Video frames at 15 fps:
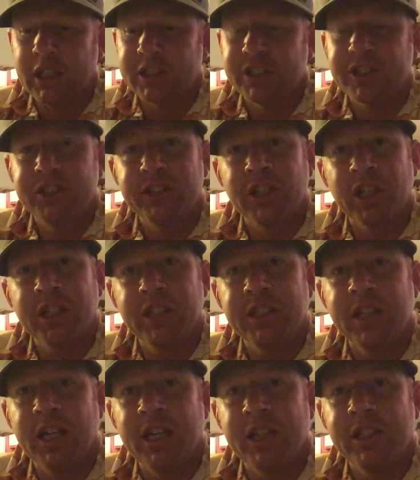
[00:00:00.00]
Sunny
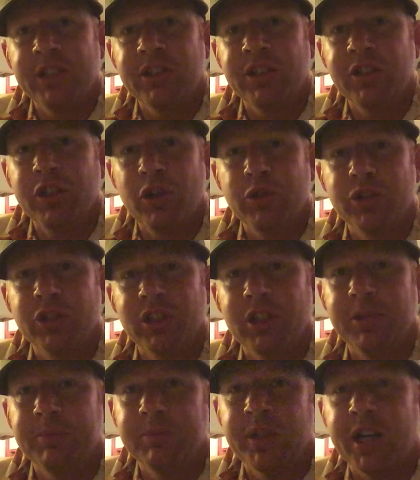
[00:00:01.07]
days, no
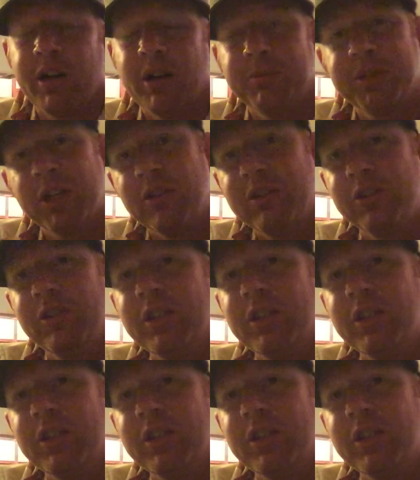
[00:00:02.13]
sleep. Now, I'm telling